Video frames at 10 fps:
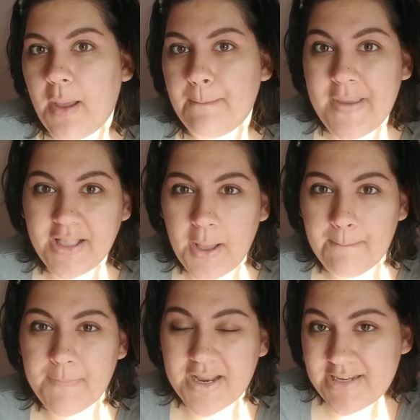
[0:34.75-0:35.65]
Makeup
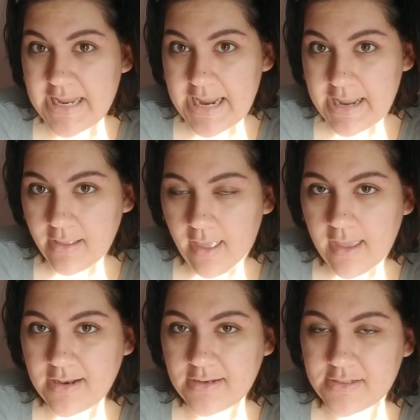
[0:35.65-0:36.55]
Monday
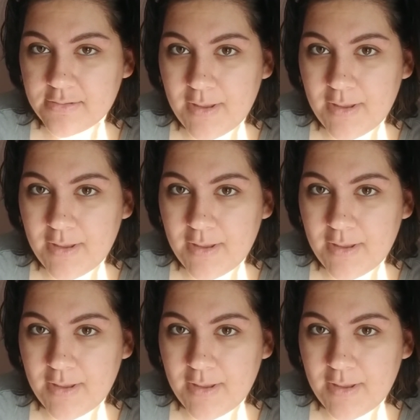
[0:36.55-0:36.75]
and